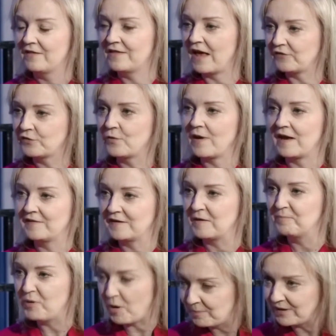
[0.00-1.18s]
That's creating a
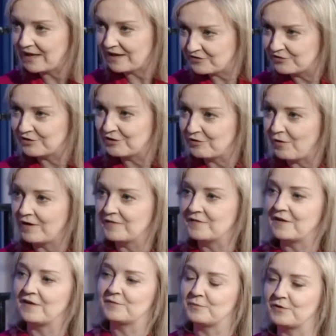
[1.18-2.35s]
population
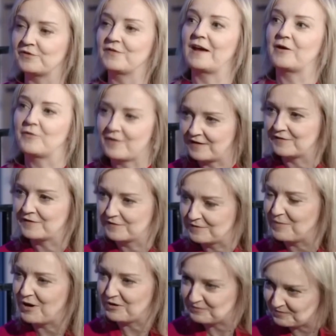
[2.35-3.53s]
crisis, which then creates a
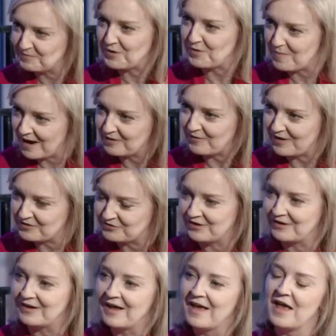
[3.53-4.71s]
demand for more
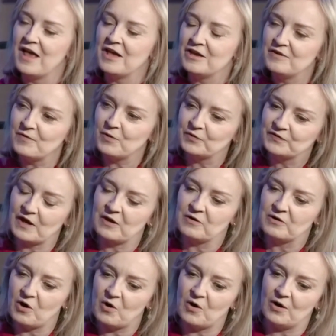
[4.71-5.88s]
migration. You've also
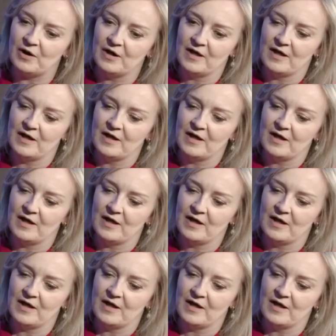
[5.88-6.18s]
got